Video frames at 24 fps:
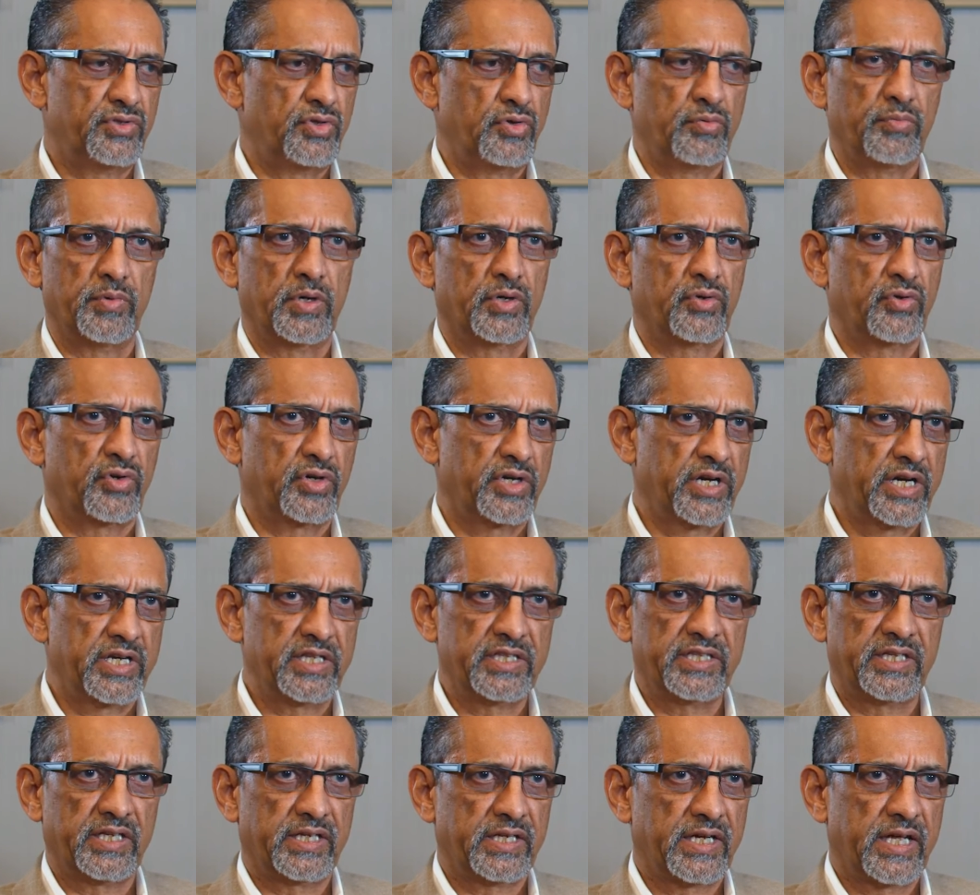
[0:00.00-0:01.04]
tumor or
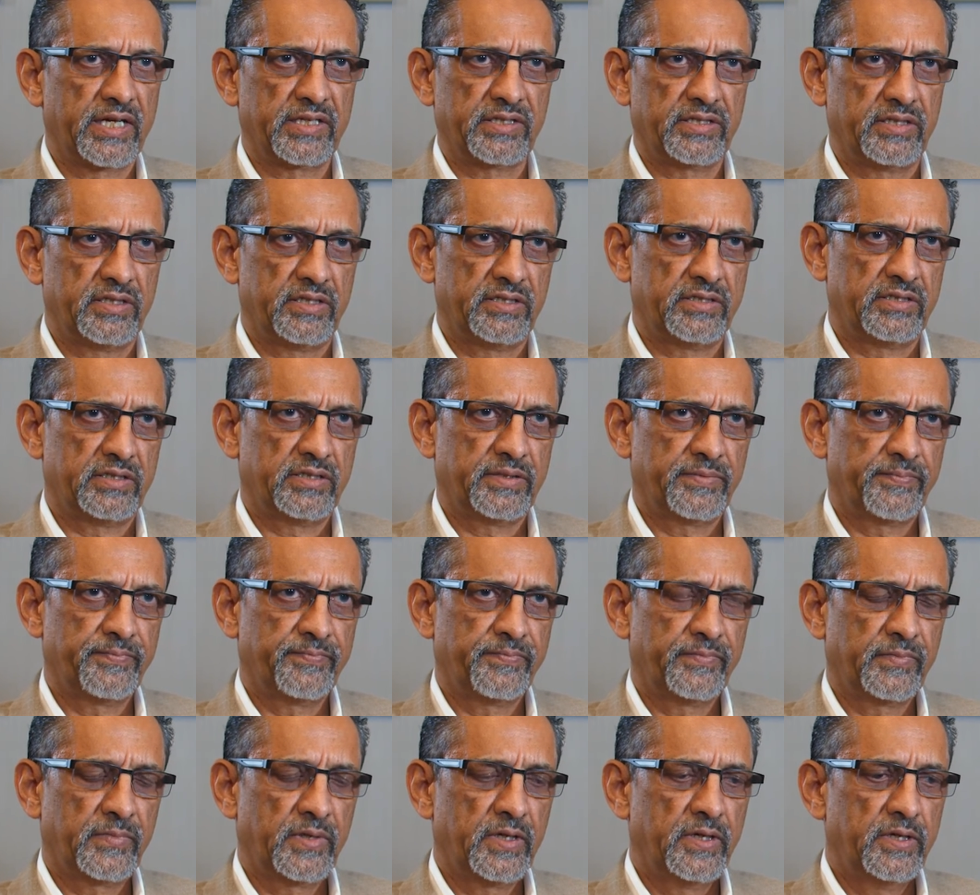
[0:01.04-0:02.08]
anything like this.
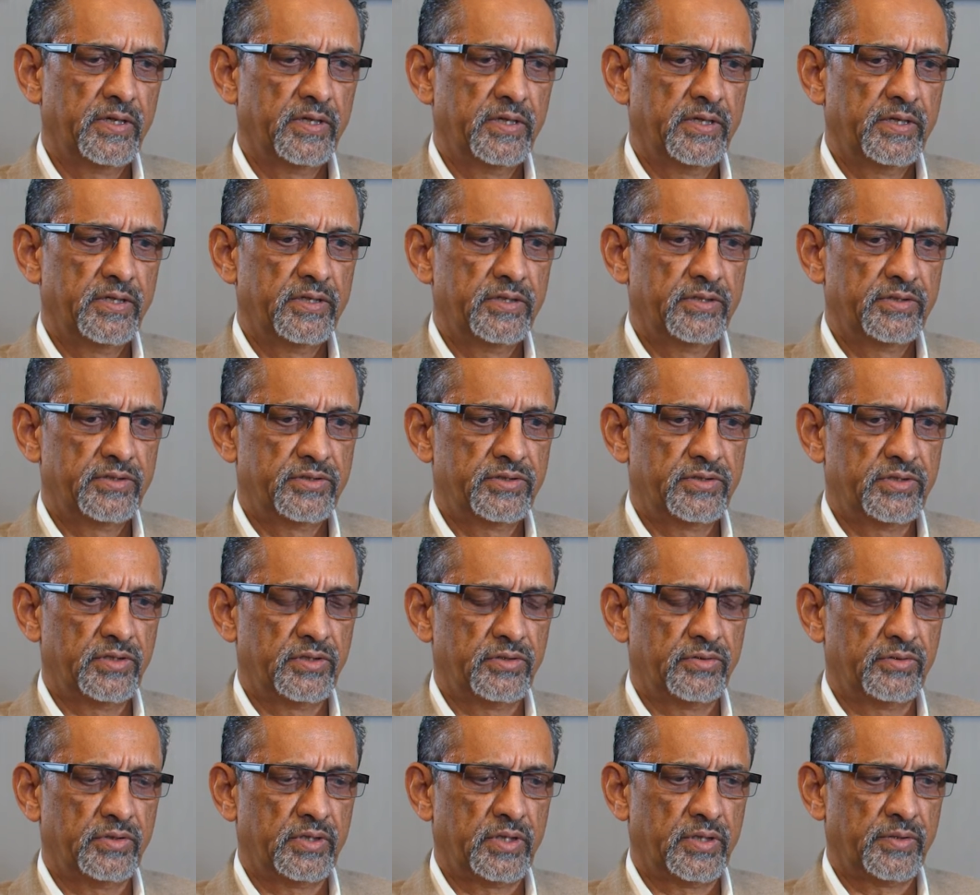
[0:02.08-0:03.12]

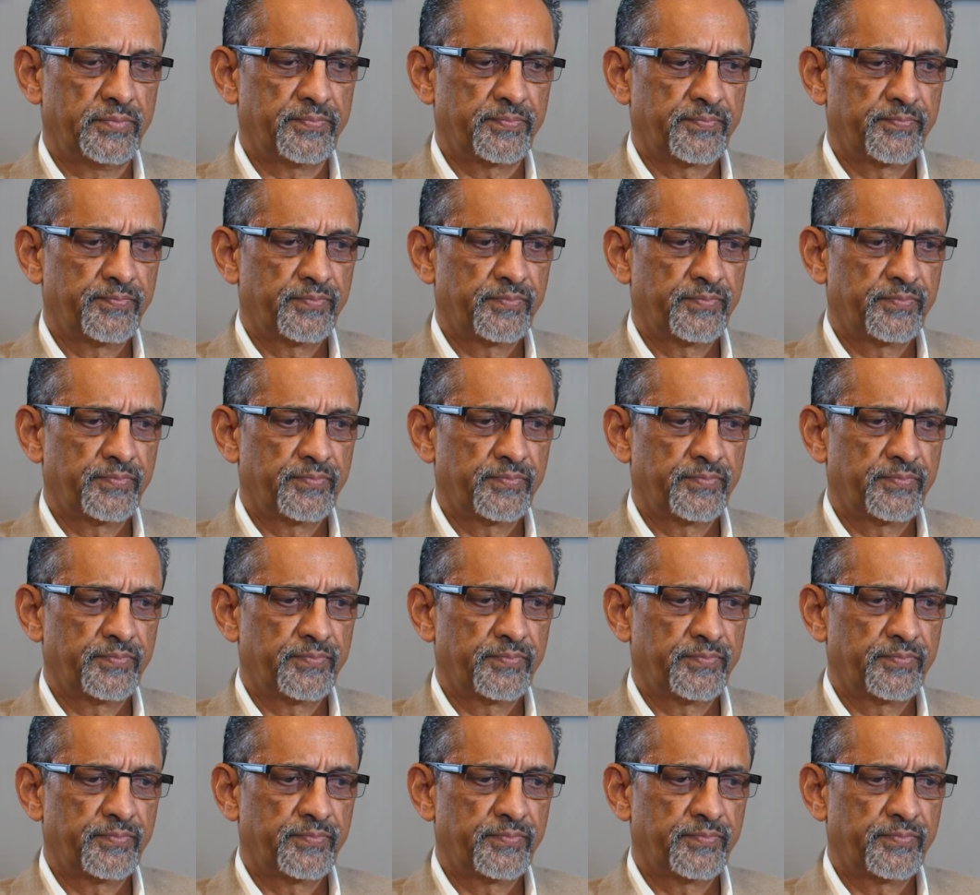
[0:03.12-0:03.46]
So